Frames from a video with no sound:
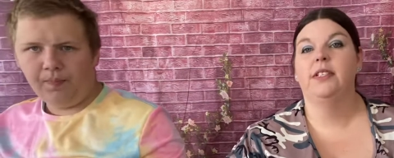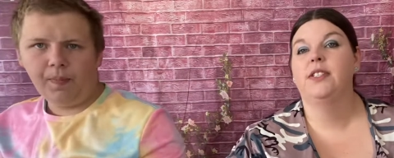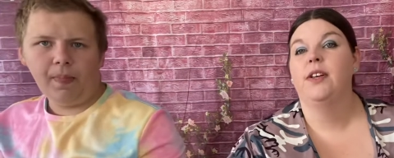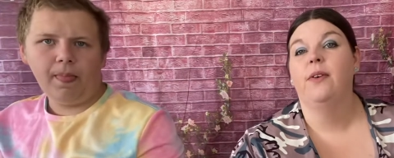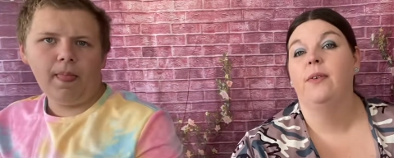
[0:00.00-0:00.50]

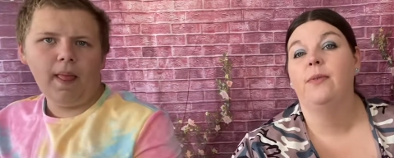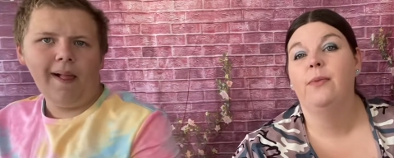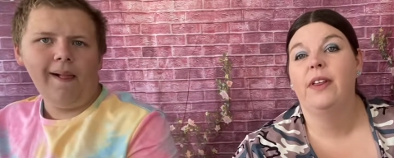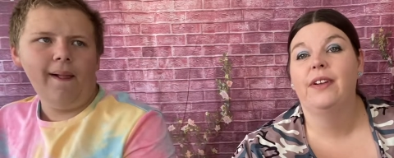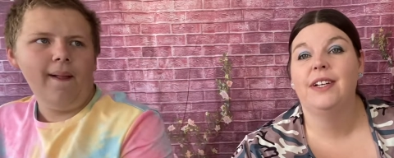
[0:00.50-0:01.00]
Speaker 1: So
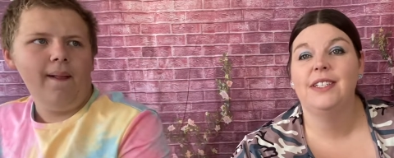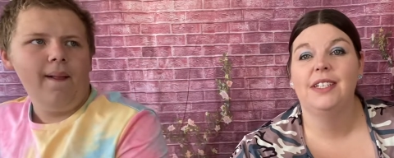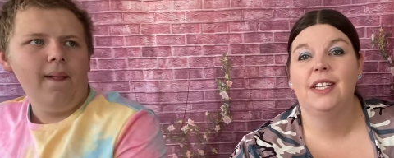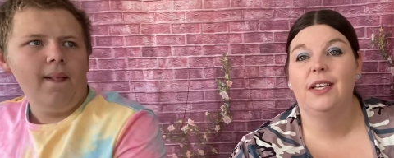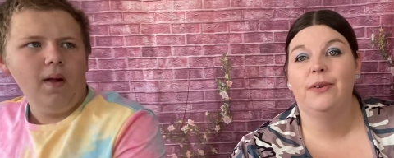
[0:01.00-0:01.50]
whether I
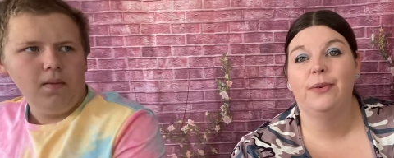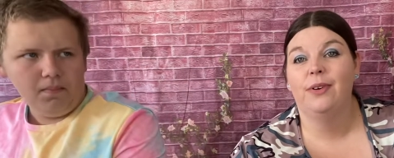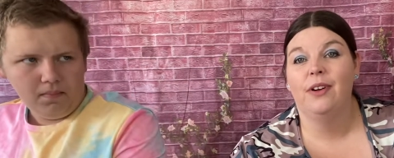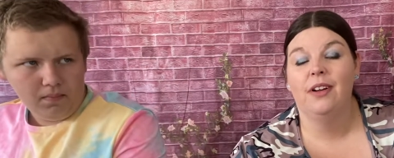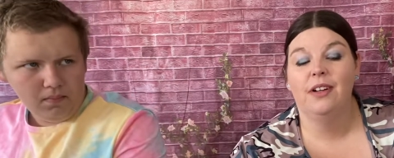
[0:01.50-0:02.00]
did keto
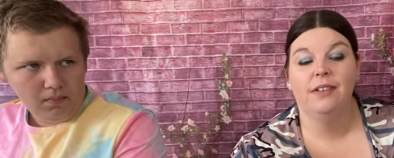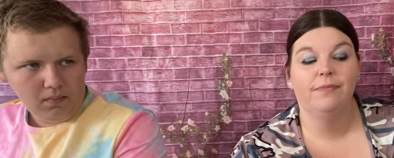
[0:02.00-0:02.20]
or not,